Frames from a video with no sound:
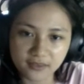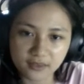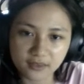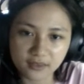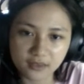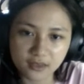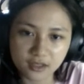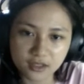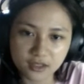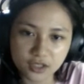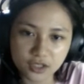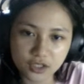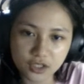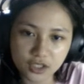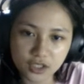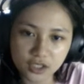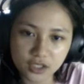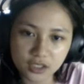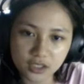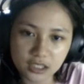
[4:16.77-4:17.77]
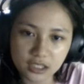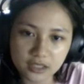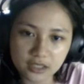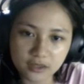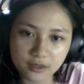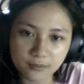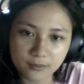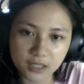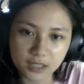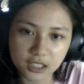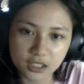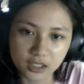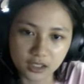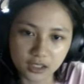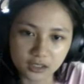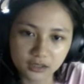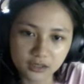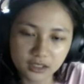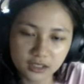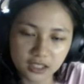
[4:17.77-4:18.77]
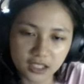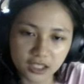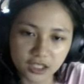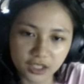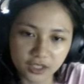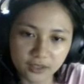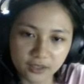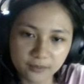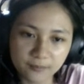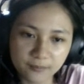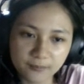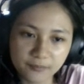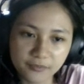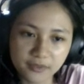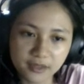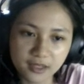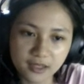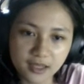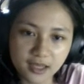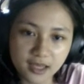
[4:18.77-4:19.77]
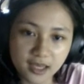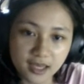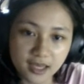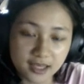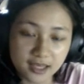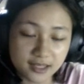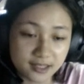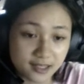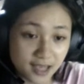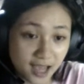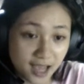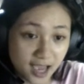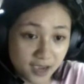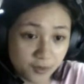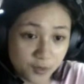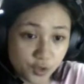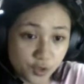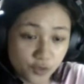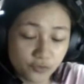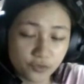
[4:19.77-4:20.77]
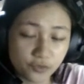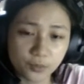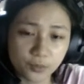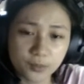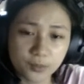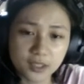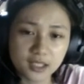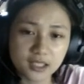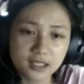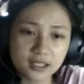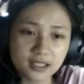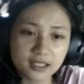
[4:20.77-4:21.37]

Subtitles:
the circle in the middle here is a hydrophilic